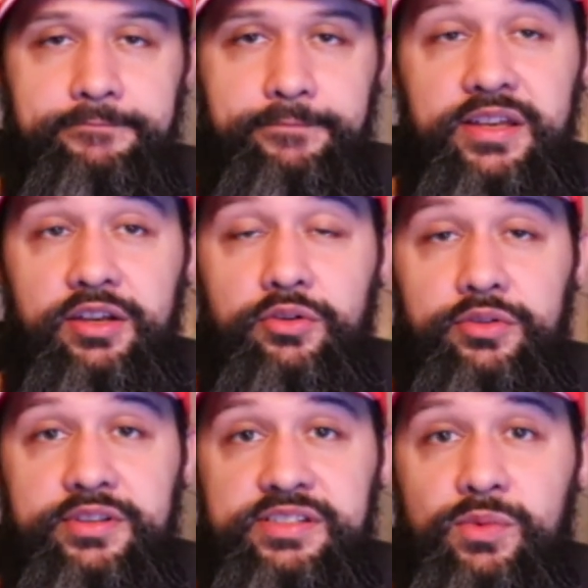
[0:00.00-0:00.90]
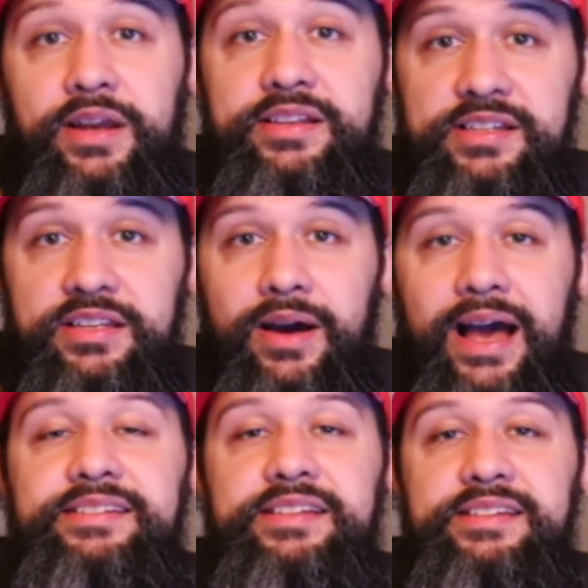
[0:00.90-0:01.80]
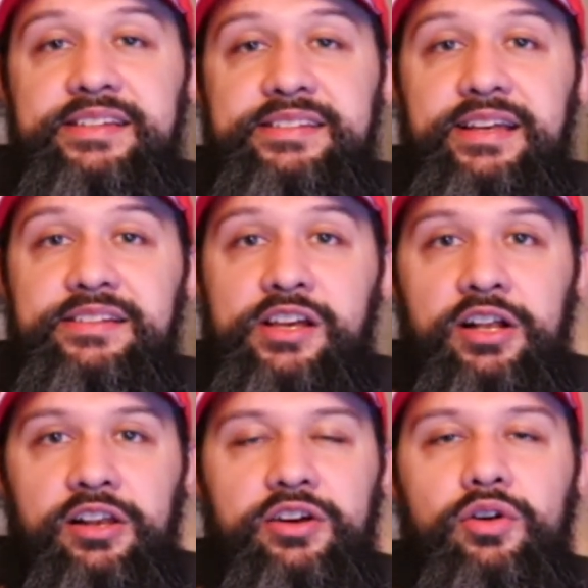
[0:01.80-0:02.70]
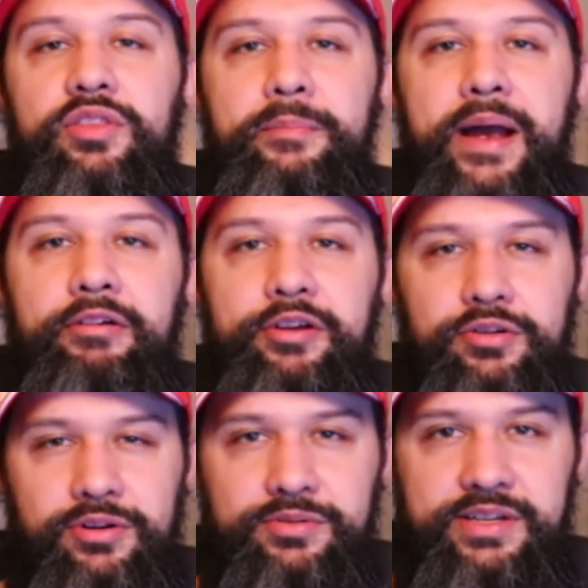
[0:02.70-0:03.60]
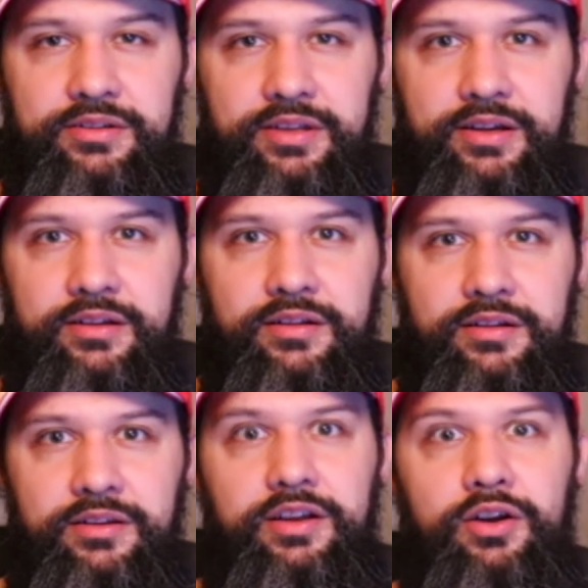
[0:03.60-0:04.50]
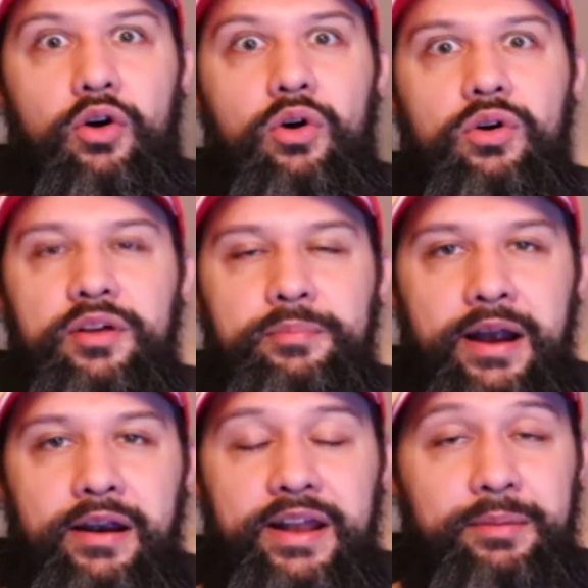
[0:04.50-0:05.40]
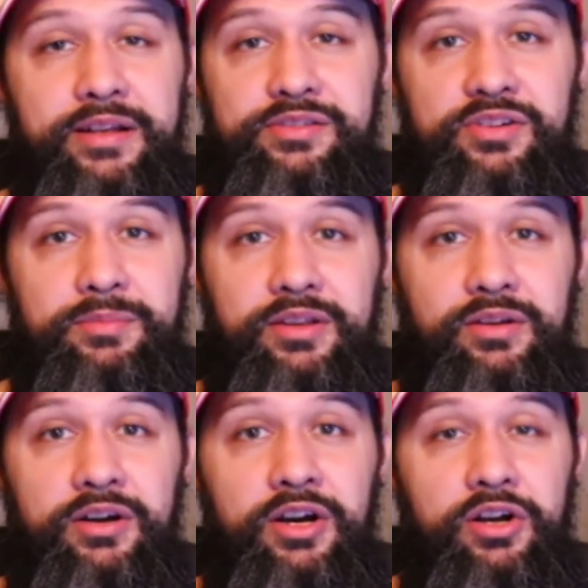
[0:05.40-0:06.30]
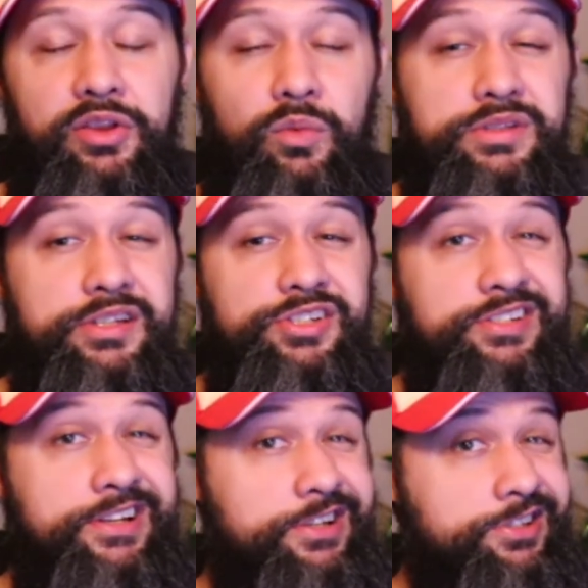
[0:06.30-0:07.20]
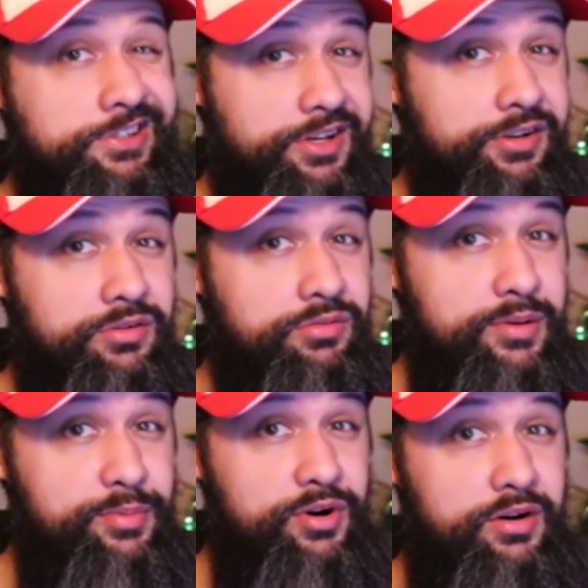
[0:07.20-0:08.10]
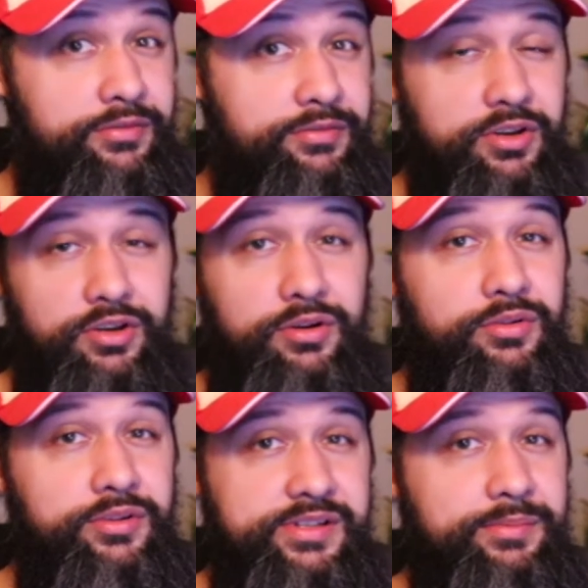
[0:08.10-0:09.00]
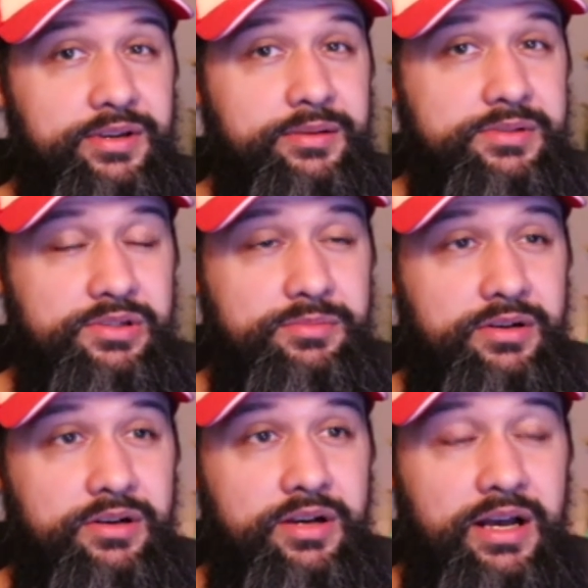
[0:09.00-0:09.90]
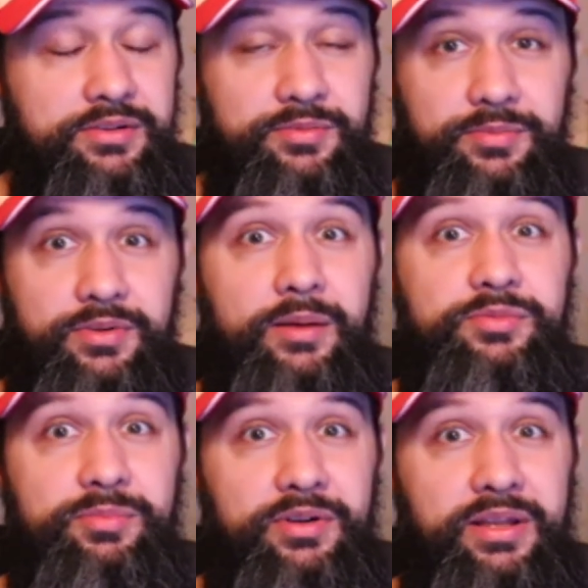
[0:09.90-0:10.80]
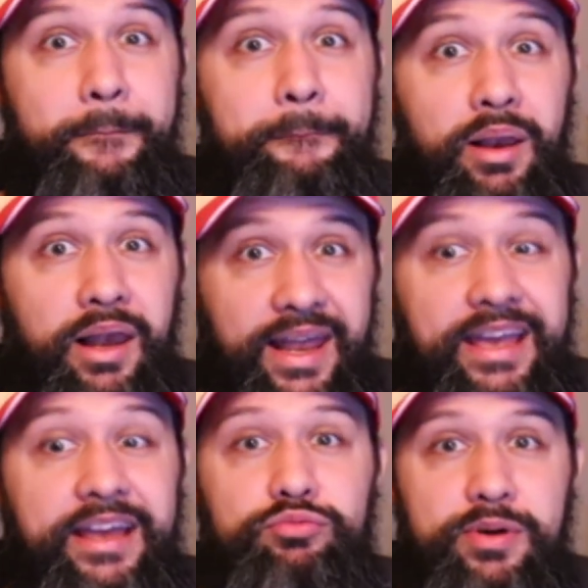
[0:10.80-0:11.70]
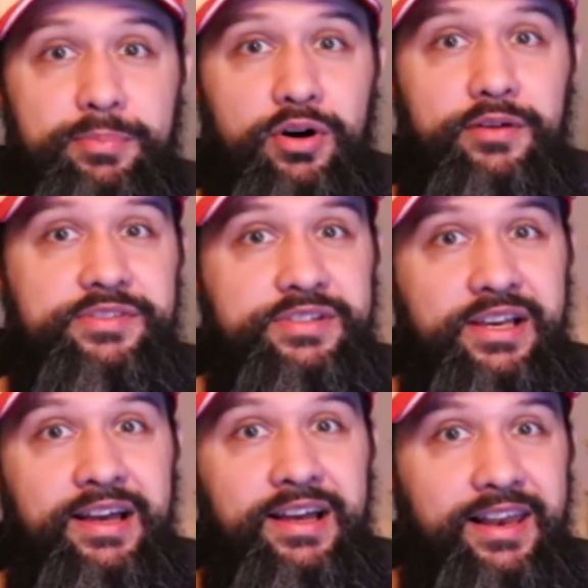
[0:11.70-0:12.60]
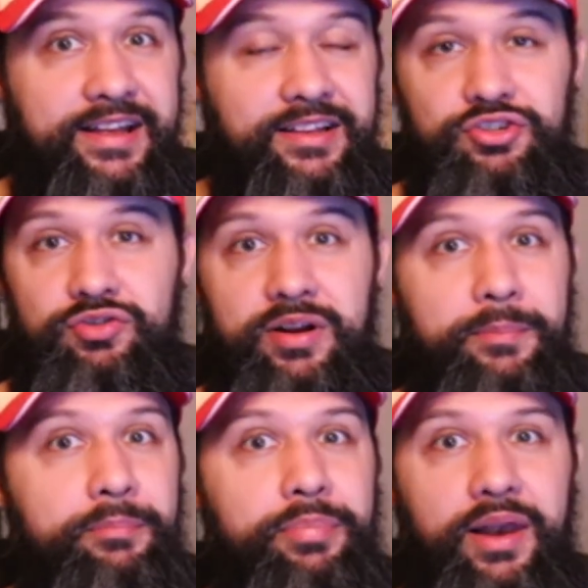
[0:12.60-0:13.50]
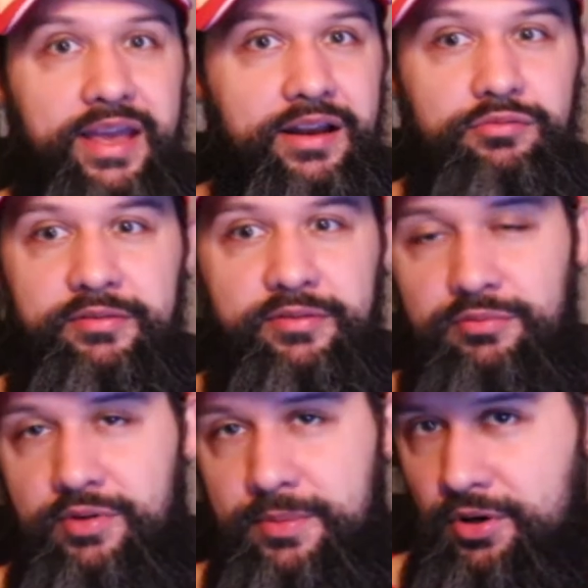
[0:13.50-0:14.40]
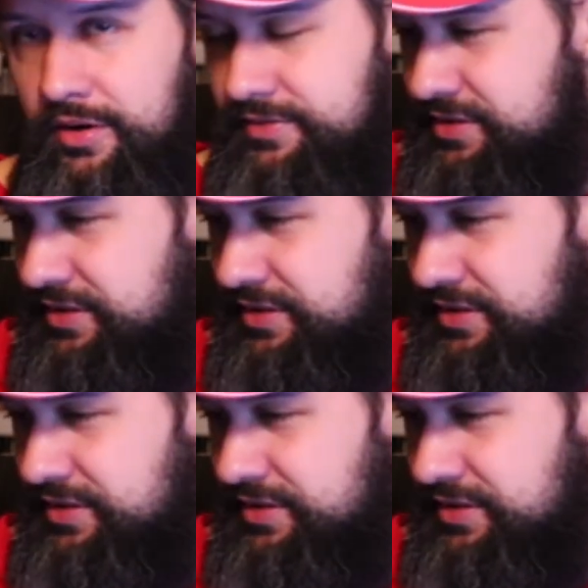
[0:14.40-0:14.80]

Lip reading: You know, this is why Nintendo has to take stand. Look at all the Mario clones out there. Look at all the Mario, and I'm not talking about the ones that are just like a subtle rip-off, and you know the type of games that they're oh, I'm talking about the blatant rip-offs, like the straight-up blatant rip-offs.